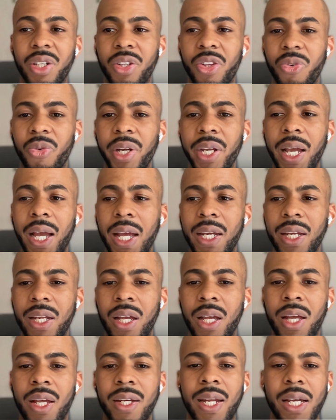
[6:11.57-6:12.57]
a 3. And
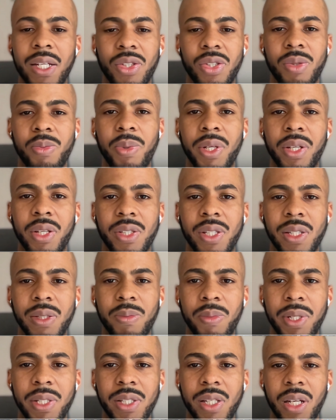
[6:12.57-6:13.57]
that's just because
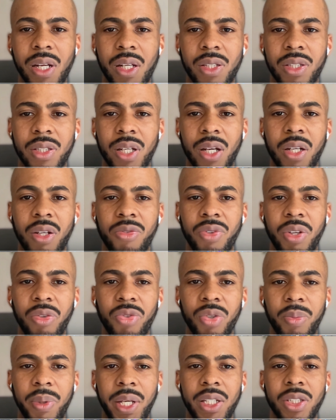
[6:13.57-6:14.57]
it's missing a ton of
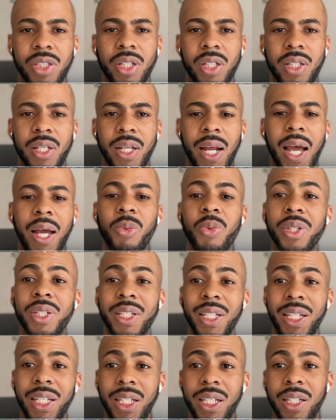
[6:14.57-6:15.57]
information that I would
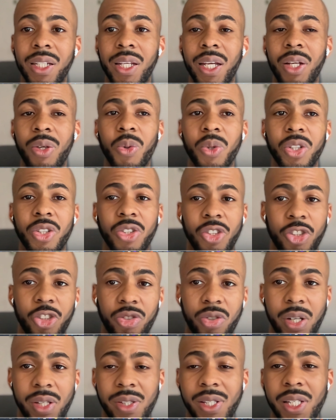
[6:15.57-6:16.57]
need in order to
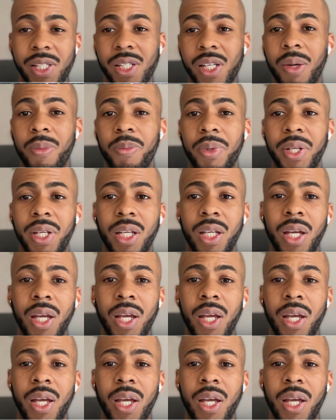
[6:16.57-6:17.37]
trust this company,